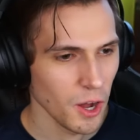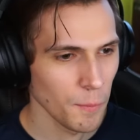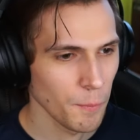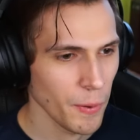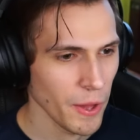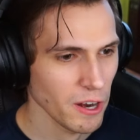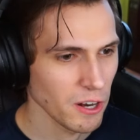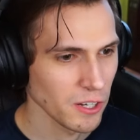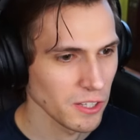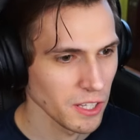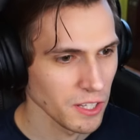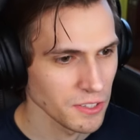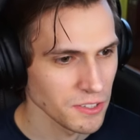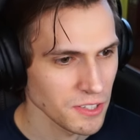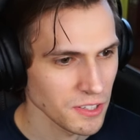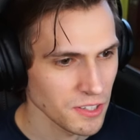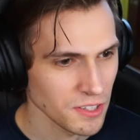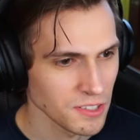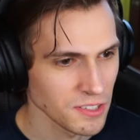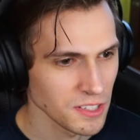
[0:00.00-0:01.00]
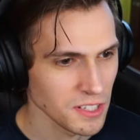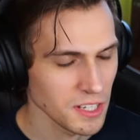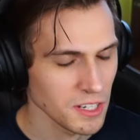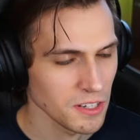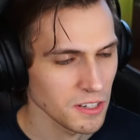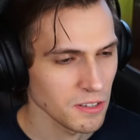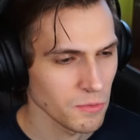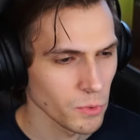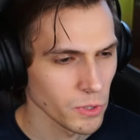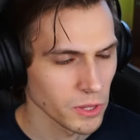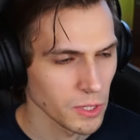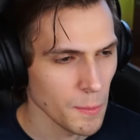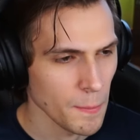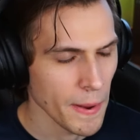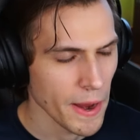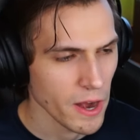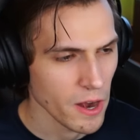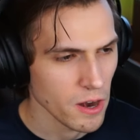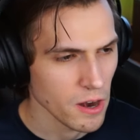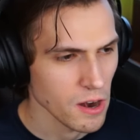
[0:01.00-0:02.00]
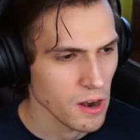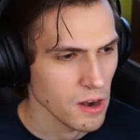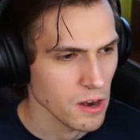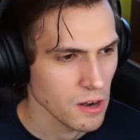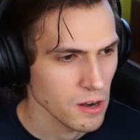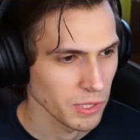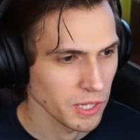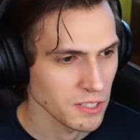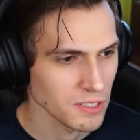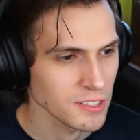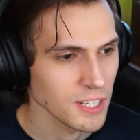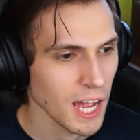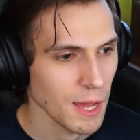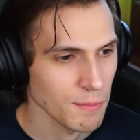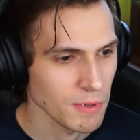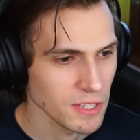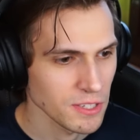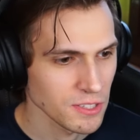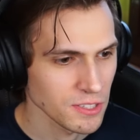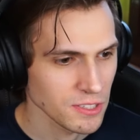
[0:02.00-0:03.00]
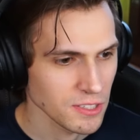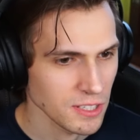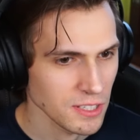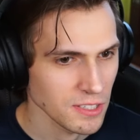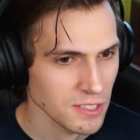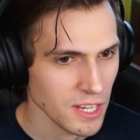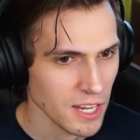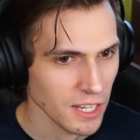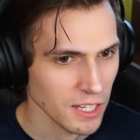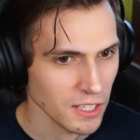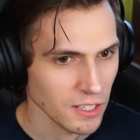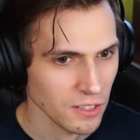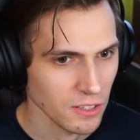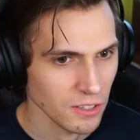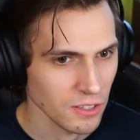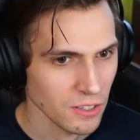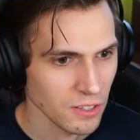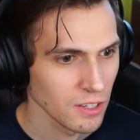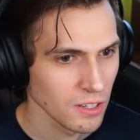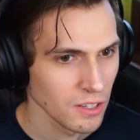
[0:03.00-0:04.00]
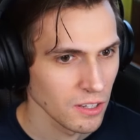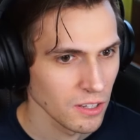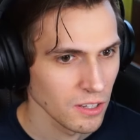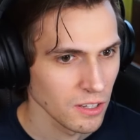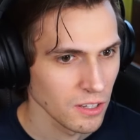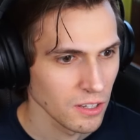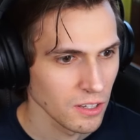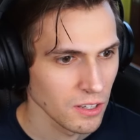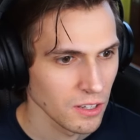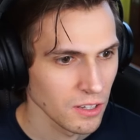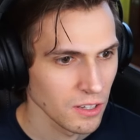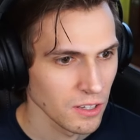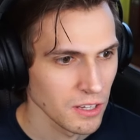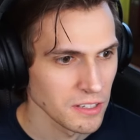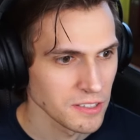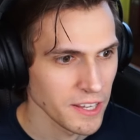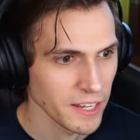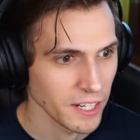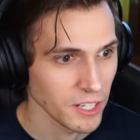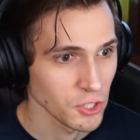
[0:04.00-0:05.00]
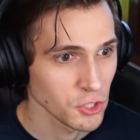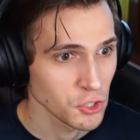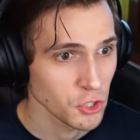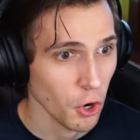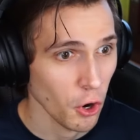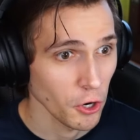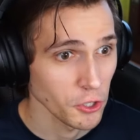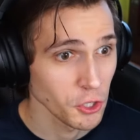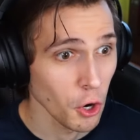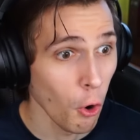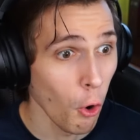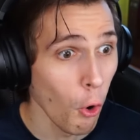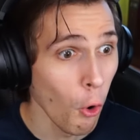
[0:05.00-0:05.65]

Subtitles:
parallel to the scene with the bear, but this time he's taking charge.